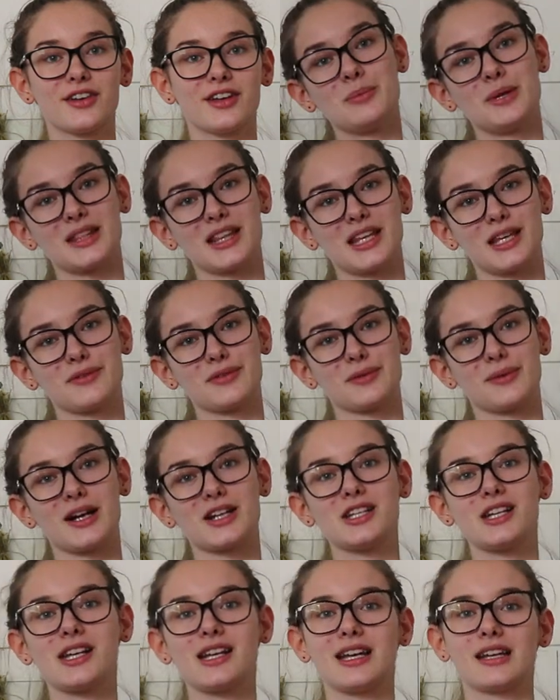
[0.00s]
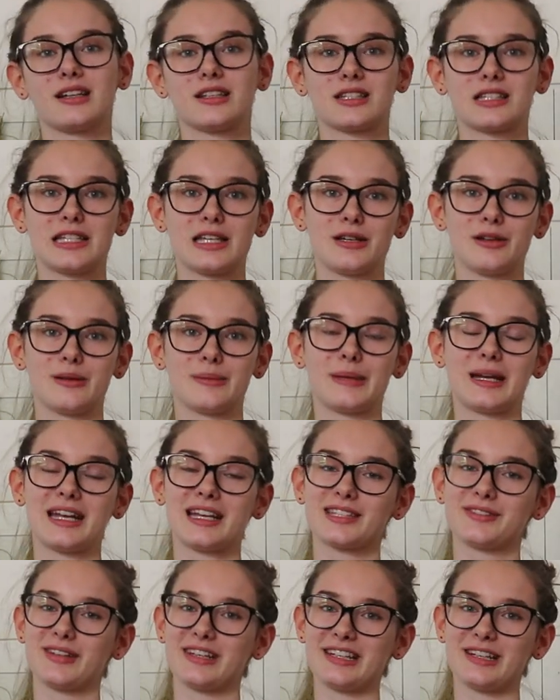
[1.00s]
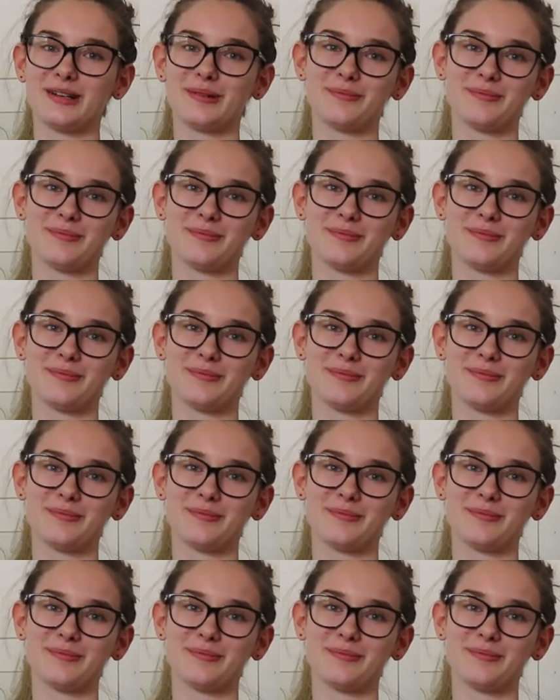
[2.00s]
But thank you for watching and I'll see you in my next video.